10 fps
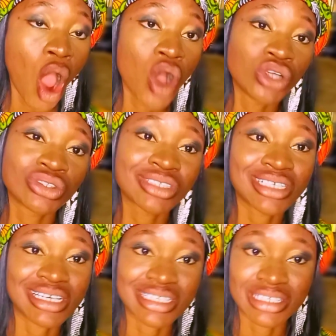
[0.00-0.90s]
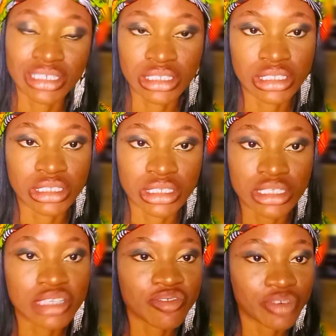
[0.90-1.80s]

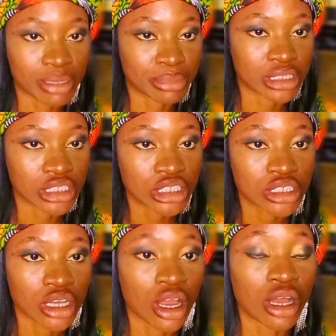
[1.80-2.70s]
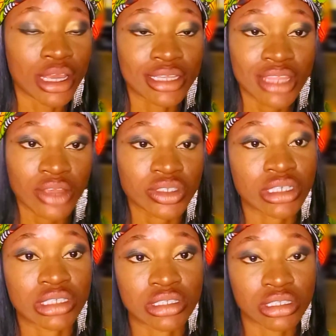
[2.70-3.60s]
166 family.
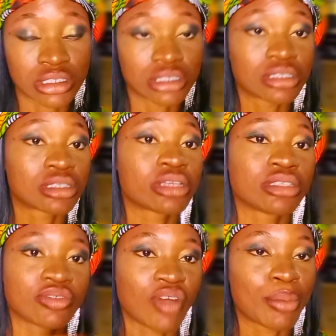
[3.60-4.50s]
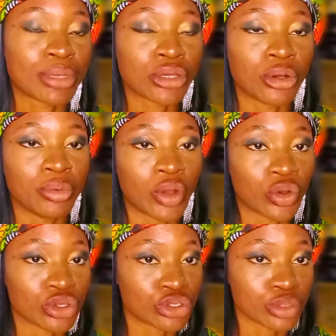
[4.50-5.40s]
1,066 family on our
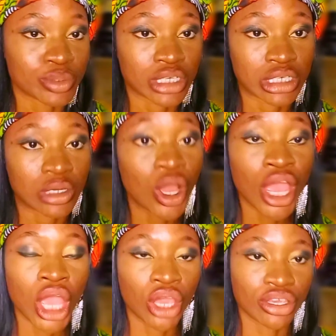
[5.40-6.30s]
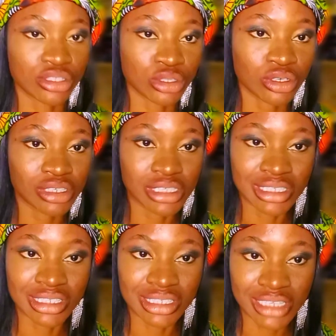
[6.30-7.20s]
YouTube channel. It's not
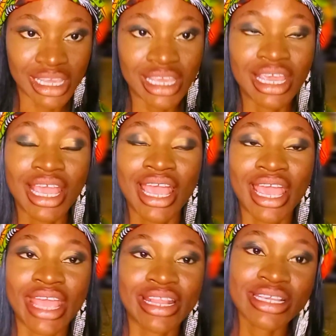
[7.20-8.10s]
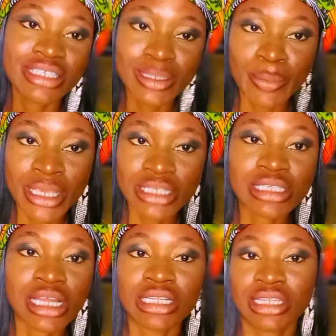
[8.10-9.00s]
easy. This means
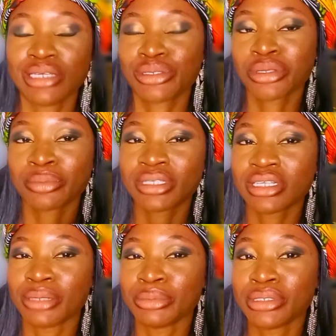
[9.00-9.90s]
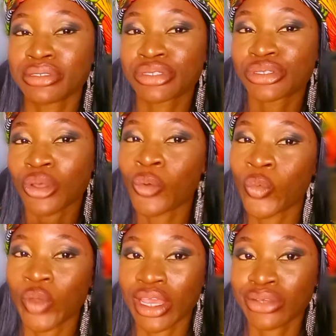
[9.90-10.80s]
that there's something I'm doing
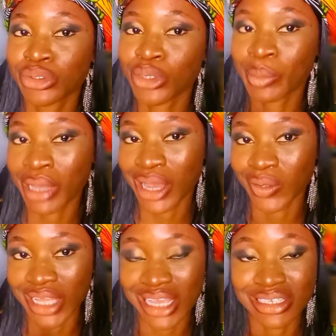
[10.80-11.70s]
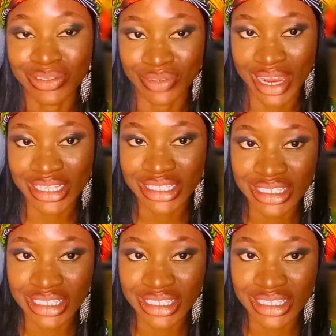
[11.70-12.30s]
somewhere, somehow, that is right.